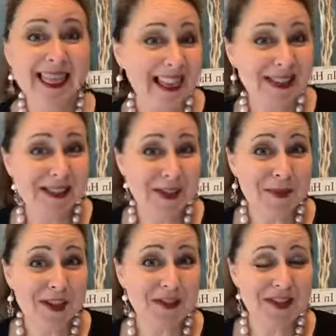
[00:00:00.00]
Thank you so
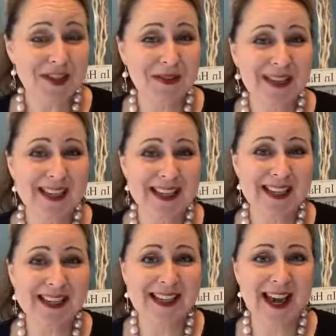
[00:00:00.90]
much for tuning
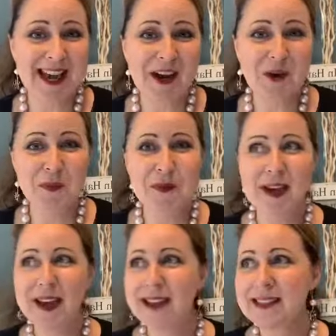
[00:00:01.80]
in, and I hope you
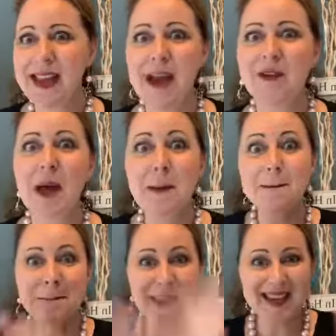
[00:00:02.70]
guys have an
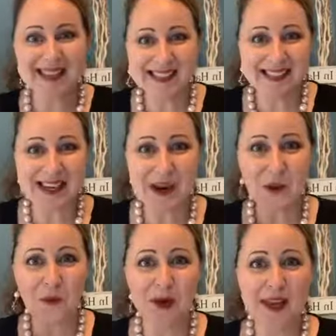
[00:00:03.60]

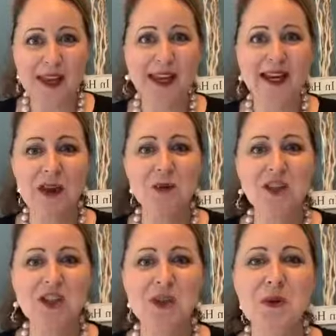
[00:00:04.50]
amazing week, and I
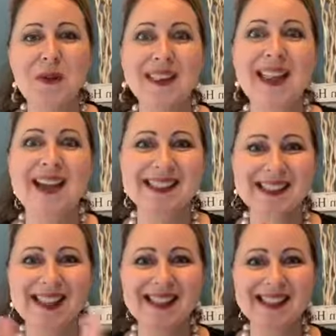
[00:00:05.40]
wish you lots
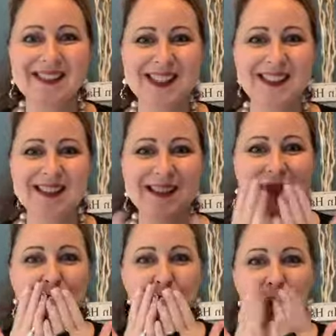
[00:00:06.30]
and lots of sales.
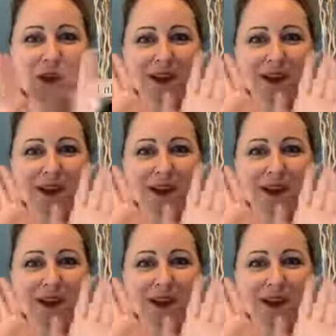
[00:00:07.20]
So,